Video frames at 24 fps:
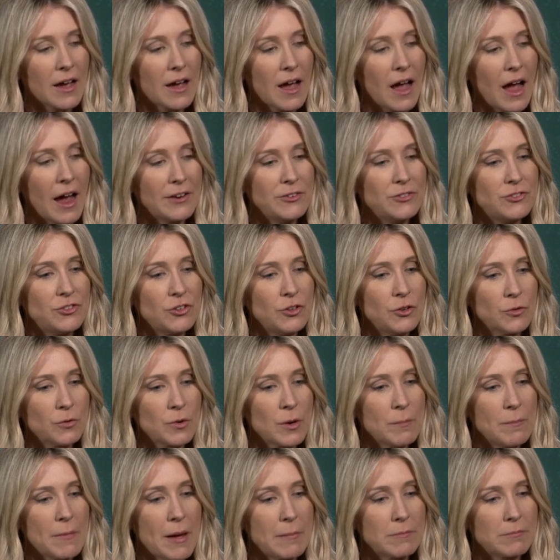I do
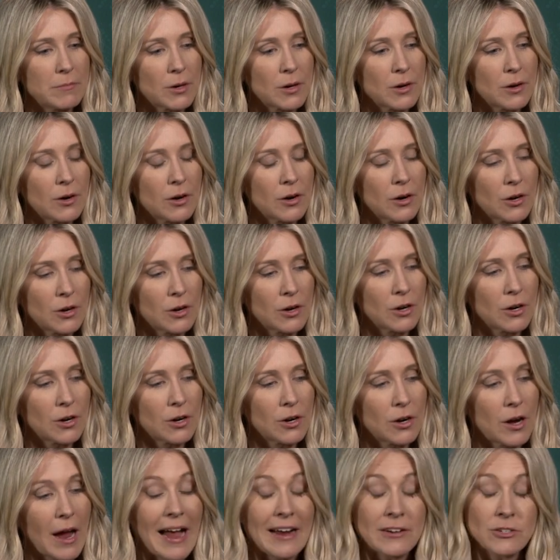remember
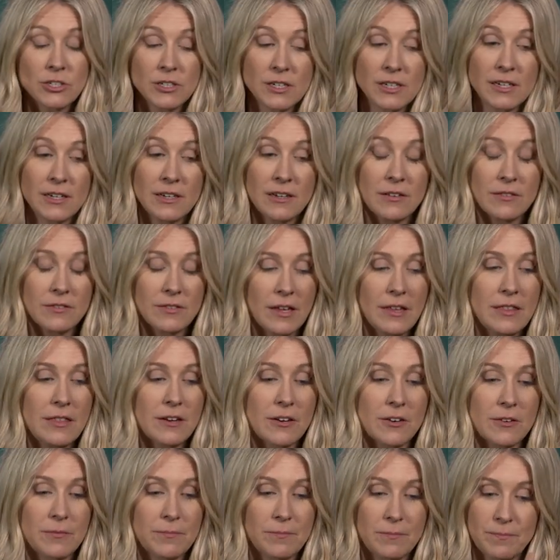her. Actually,
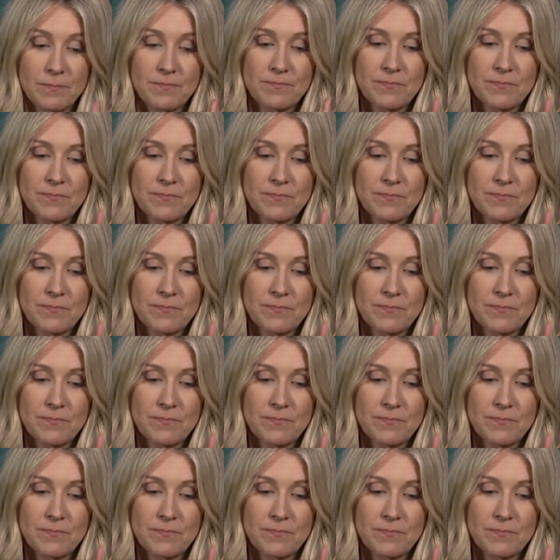there,